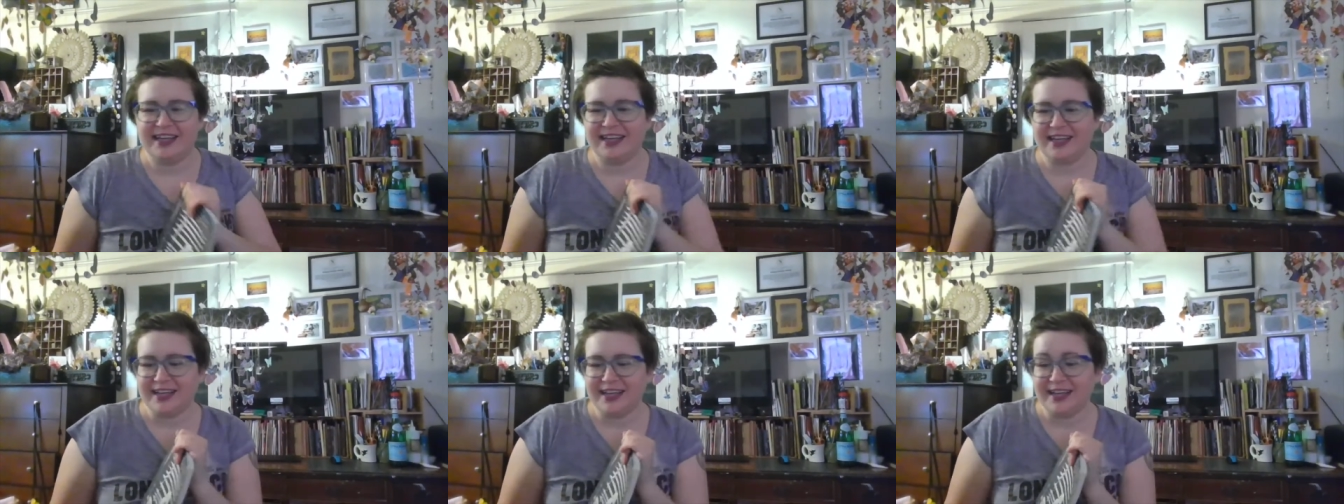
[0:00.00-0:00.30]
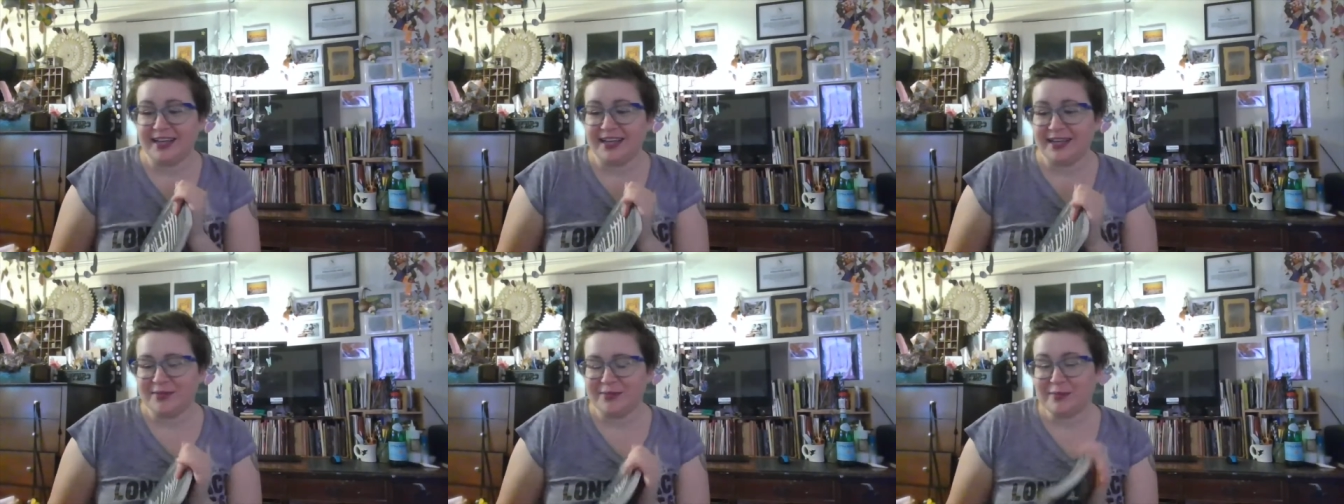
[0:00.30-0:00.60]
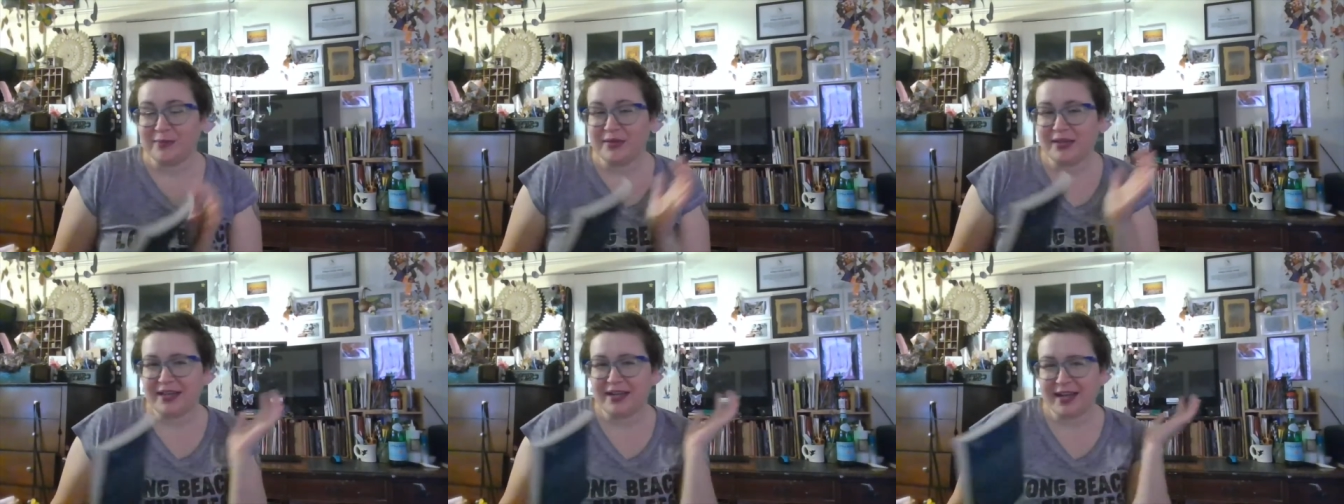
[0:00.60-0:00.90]

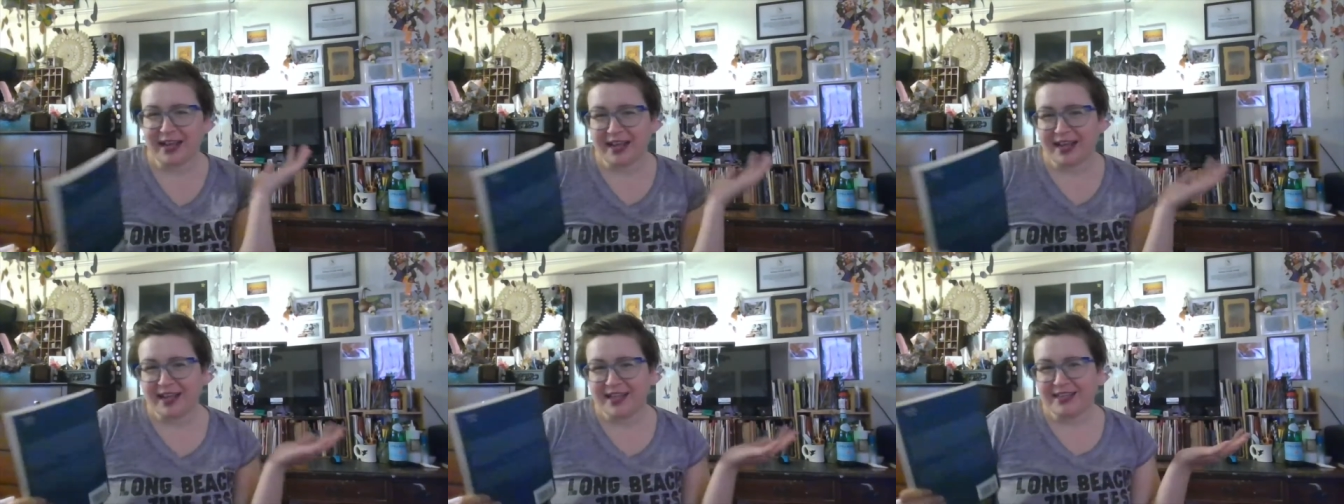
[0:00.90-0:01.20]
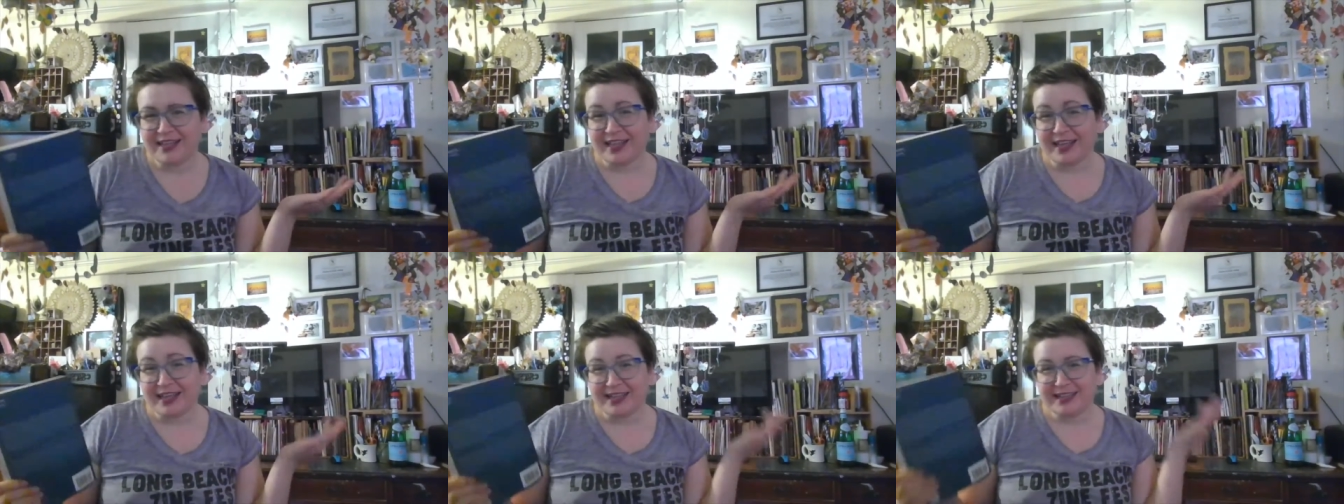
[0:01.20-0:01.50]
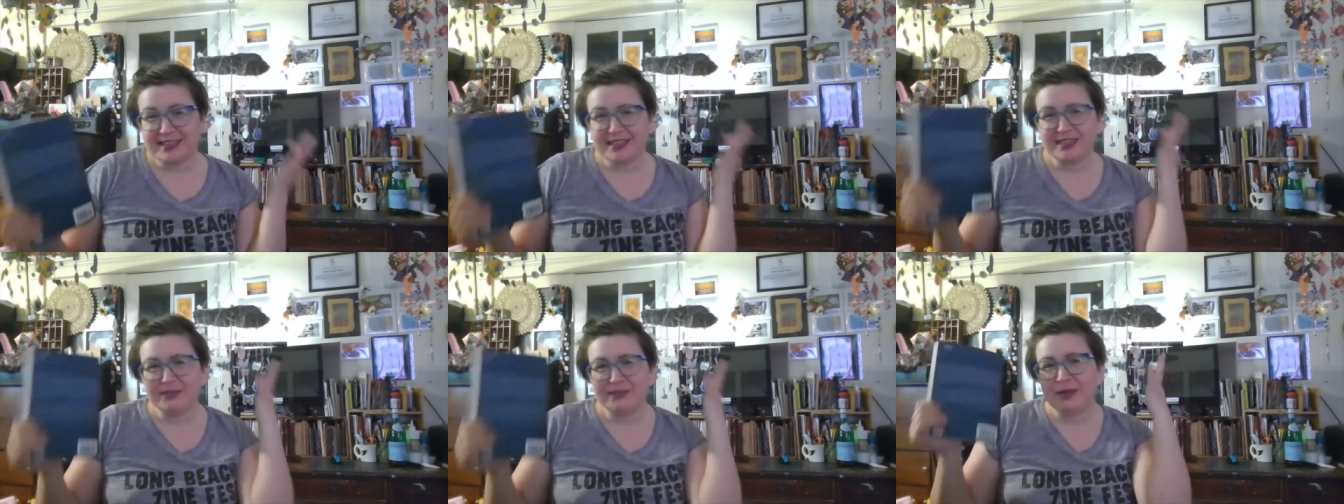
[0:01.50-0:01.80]
Um, and I
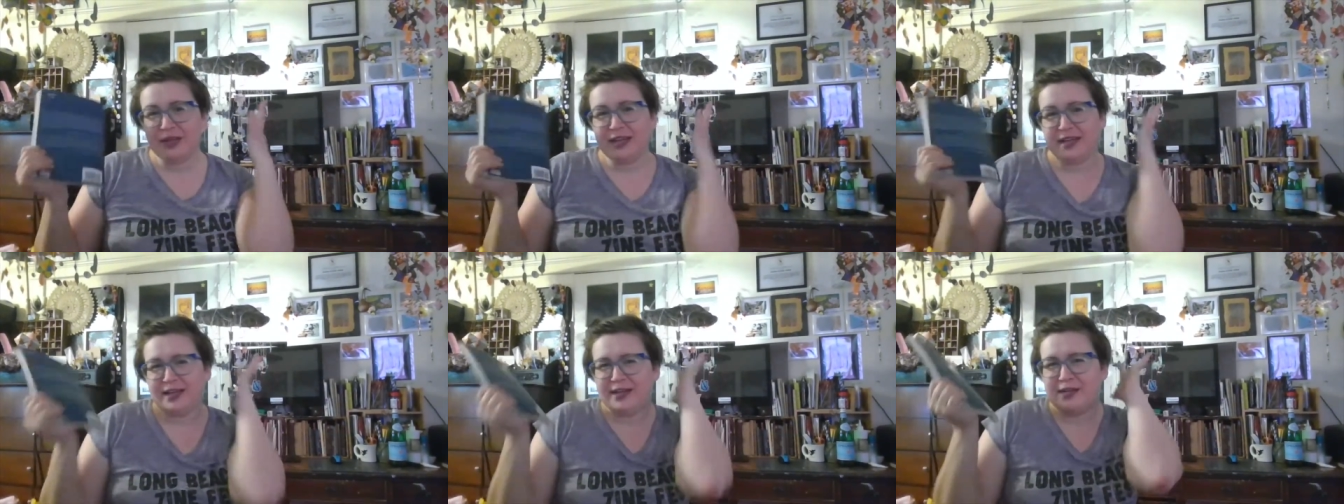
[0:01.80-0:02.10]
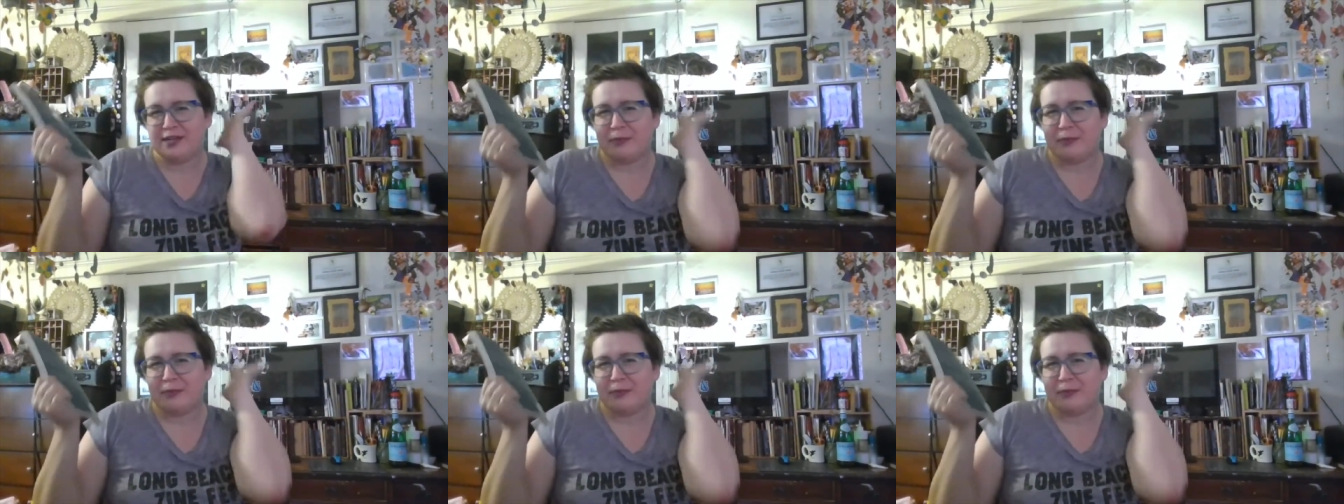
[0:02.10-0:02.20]
like to make it an